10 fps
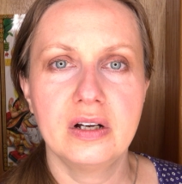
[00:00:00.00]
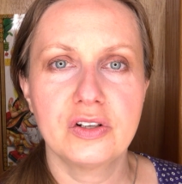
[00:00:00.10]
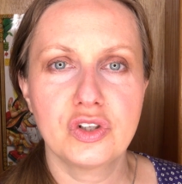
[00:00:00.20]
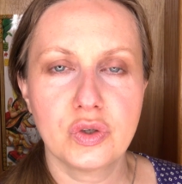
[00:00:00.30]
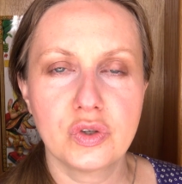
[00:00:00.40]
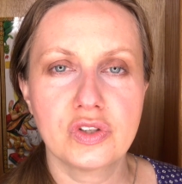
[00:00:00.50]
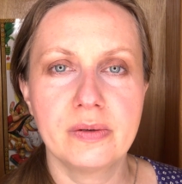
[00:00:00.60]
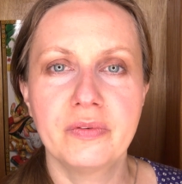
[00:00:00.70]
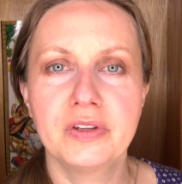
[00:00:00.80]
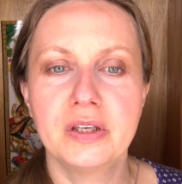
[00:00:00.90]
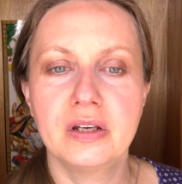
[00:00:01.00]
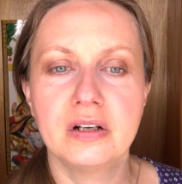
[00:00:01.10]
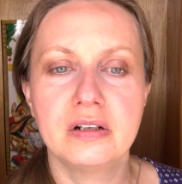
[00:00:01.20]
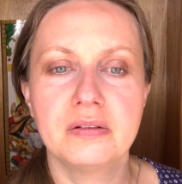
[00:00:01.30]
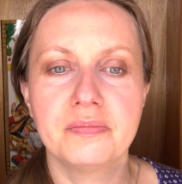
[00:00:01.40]
sure, some of the
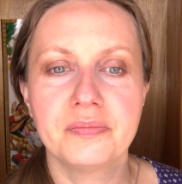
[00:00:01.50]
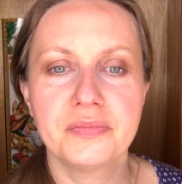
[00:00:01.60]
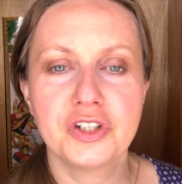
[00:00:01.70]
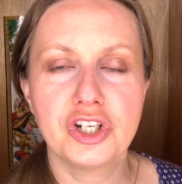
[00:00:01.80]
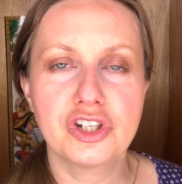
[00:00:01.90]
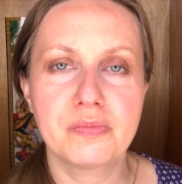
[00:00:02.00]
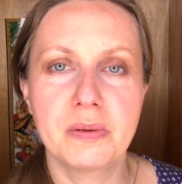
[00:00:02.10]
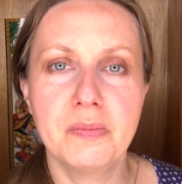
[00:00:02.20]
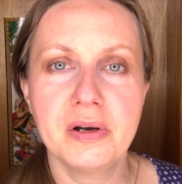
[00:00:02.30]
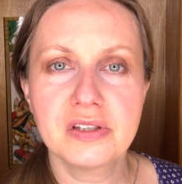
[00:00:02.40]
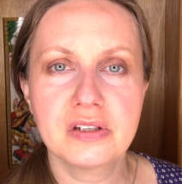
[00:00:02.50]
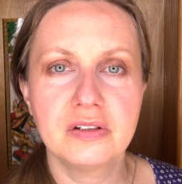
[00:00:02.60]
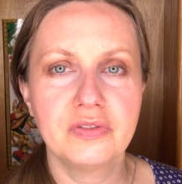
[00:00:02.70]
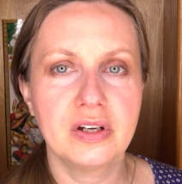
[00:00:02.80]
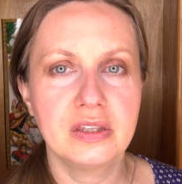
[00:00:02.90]
changes may be
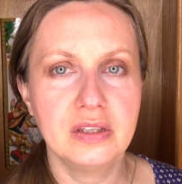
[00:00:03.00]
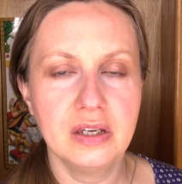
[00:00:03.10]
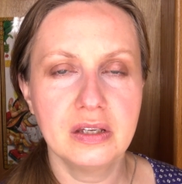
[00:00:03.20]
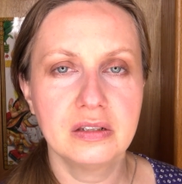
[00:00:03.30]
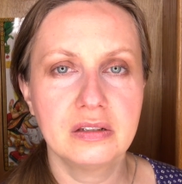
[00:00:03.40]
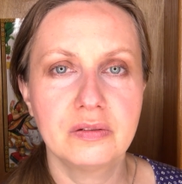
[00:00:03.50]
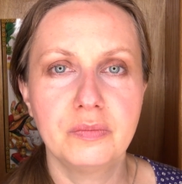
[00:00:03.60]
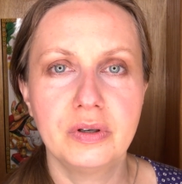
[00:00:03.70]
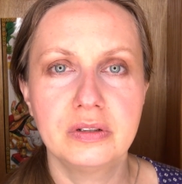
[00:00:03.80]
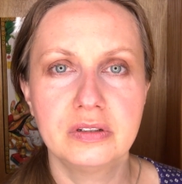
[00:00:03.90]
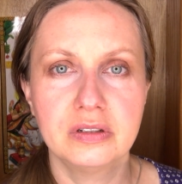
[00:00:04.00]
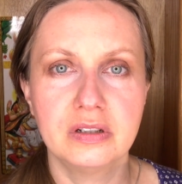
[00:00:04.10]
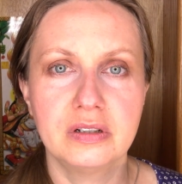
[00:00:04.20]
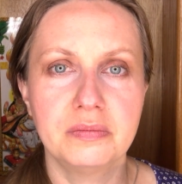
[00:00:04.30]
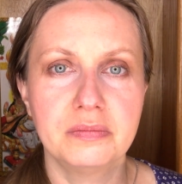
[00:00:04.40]
positive at the end, but
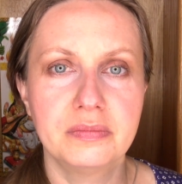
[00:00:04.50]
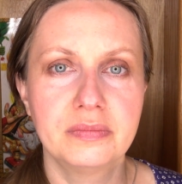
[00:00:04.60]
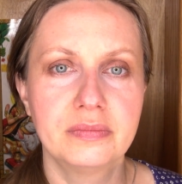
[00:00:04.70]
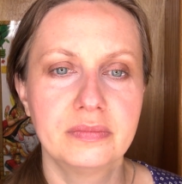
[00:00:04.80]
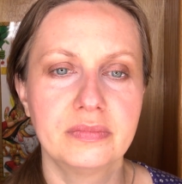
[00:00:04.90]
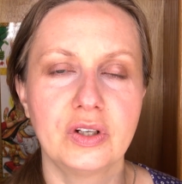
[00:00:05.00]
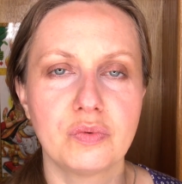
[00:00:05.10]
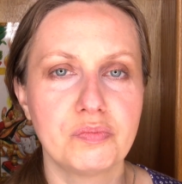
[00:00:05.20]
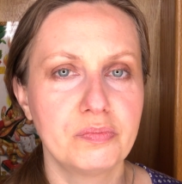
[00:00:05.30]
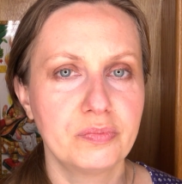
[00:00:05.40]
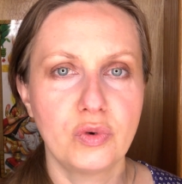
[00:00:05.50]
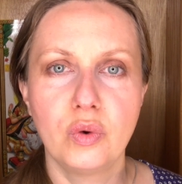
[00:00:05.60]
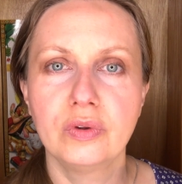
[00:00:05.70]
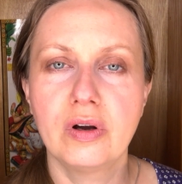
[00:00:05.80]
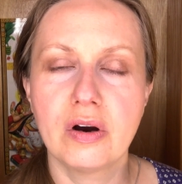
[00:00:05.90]

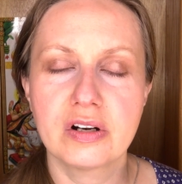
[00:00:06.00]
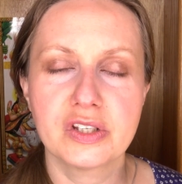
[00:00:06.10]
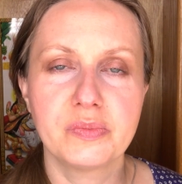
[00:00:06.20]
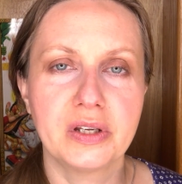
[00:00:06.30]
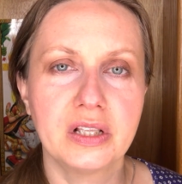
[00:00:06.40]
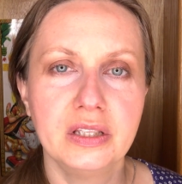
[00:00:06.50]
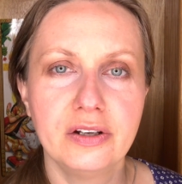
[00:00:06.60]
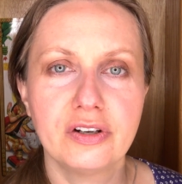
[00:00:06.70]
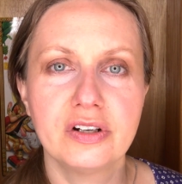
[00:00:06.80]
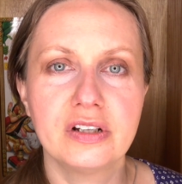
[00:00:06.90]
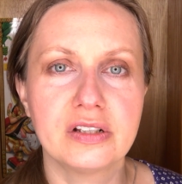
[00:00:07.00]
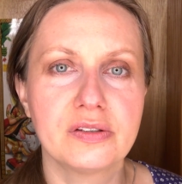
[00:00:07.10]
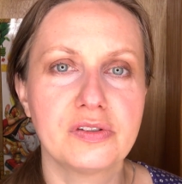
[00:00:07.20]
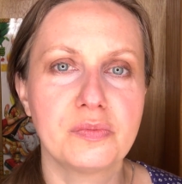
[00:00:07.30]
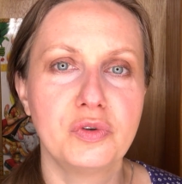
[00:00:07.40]
old guard is being cleared
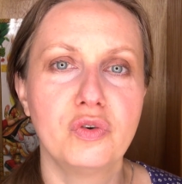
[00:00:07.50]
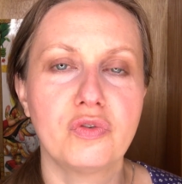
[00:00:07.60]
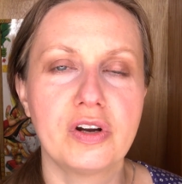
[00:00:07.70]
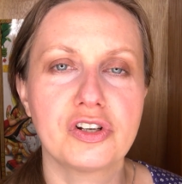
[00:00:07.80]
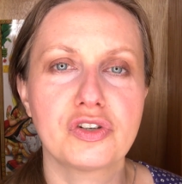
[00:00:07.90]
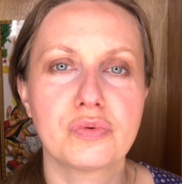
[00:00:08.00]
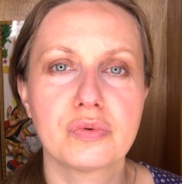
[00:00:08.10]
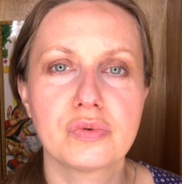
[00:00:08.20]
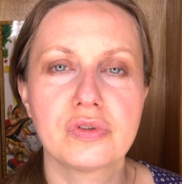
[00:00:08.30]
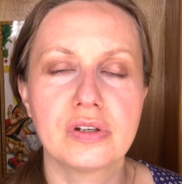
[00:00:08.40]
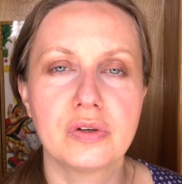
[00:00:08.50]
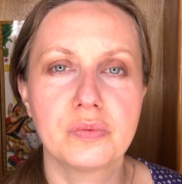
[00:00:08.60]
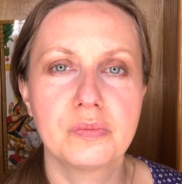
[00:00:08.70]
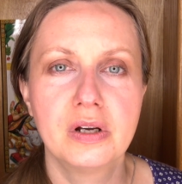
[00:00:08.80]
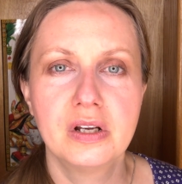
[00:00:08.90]
and some new fresh roots
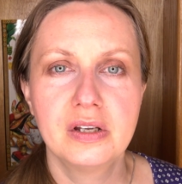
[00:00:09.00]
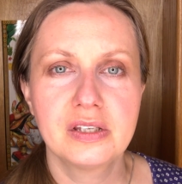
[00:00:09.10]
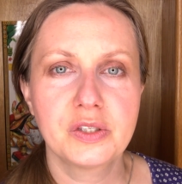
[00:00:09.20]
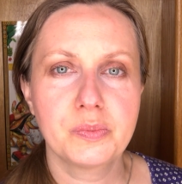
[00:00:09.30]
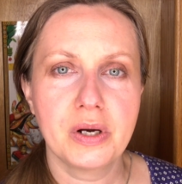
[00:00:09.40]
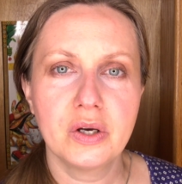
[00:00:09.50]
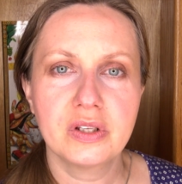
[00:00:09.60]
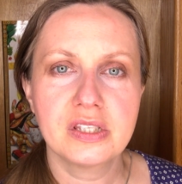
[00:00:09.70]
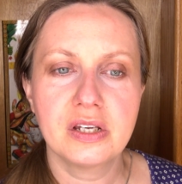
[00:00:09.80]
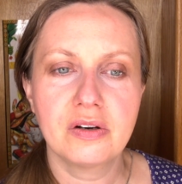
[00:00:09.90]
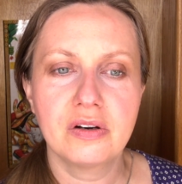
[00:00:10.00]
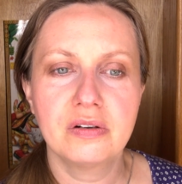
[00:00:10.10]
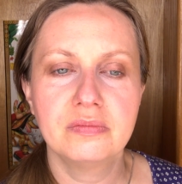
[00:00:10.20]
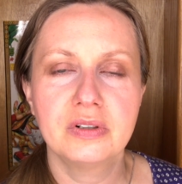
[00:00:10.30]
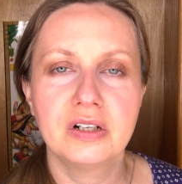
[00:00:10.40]
sprout,
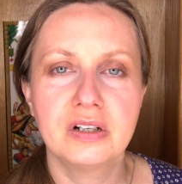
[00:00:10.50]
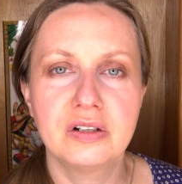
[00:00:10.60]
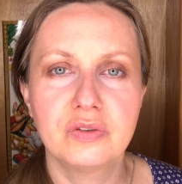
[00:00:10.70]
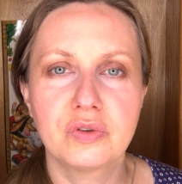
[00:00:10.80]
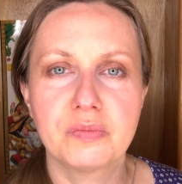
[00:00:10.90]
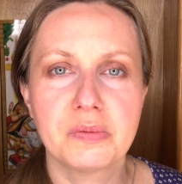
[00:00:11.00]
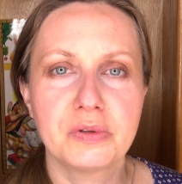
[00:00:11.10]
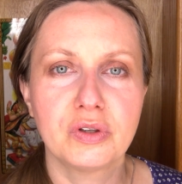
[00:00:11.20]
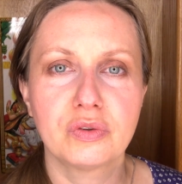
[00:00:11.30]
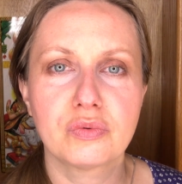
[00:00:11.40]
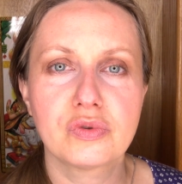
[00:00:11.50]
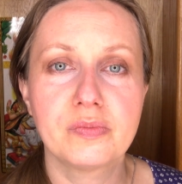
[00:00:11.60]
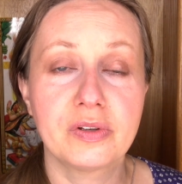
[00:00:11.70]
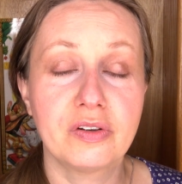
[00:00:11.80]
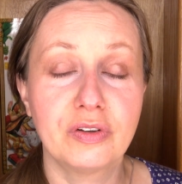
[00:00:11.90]
etc., or maybe not roots
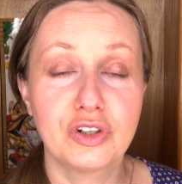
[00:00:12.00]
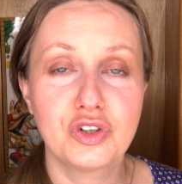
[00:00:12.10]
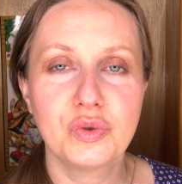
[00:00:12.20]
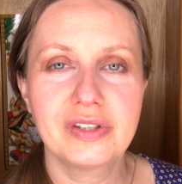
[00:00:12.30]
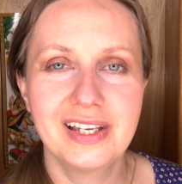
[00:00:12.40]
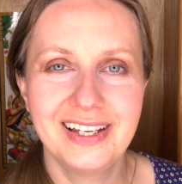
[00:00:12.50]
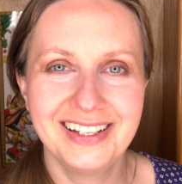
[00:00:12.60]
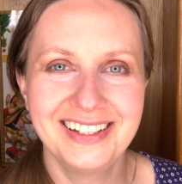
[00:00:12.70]
but rather shoots.